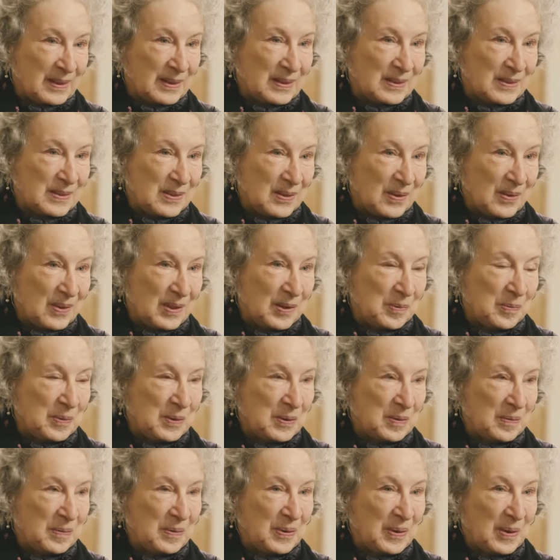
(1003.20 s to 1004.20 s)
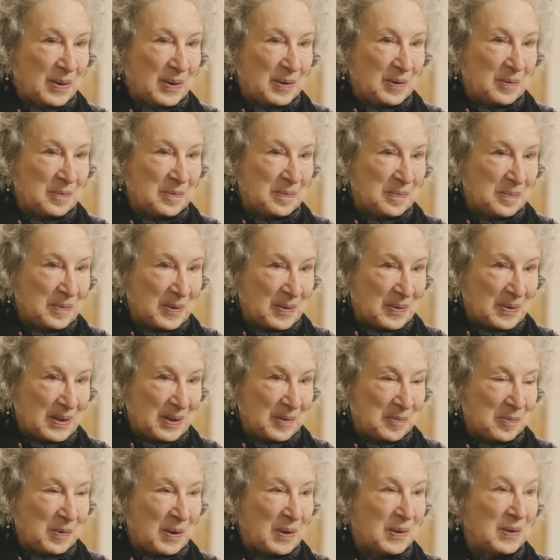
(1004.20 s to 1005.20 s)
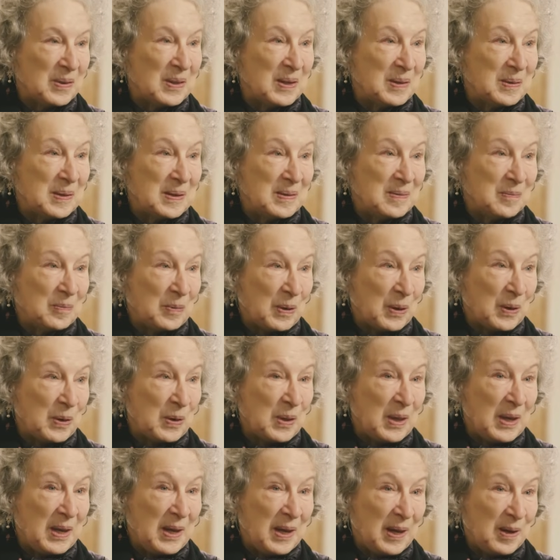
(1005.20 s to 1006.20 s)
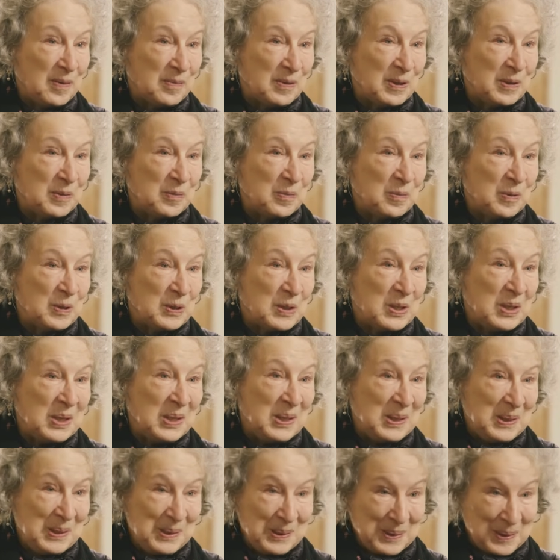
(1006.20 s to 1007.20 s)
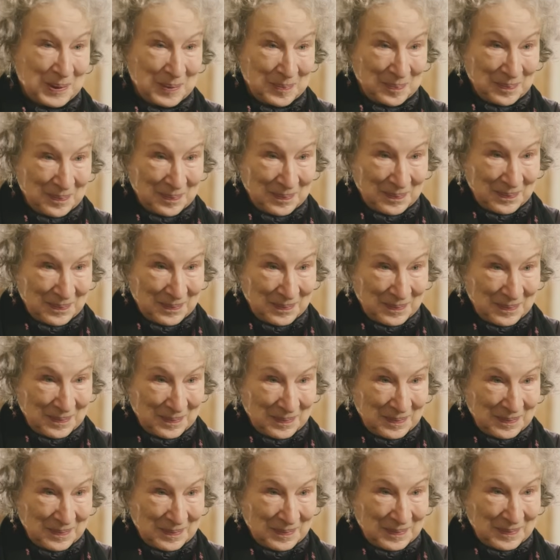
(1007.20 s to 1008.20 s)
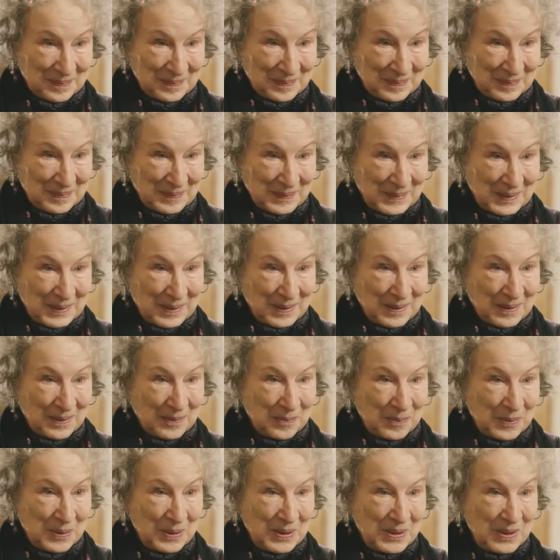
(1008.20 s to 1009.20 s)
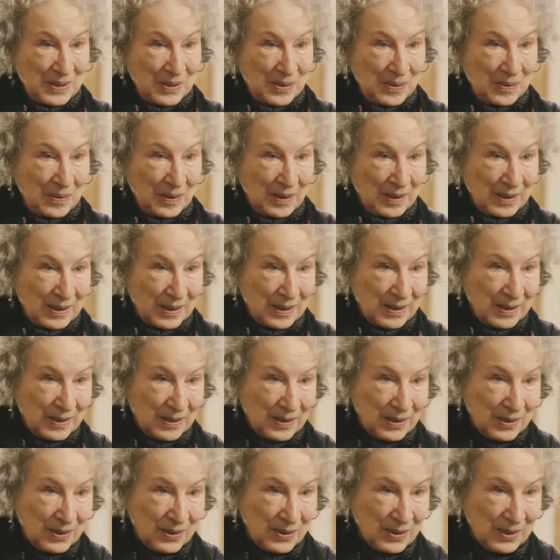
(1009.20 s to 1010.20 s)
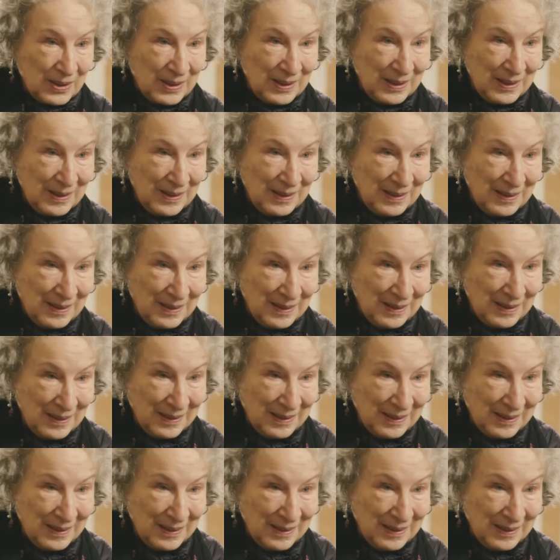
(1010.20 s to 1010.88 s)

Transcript: So they would have thought of, okay, what are they having for tea? Mm-hmm. Would you like a cookie?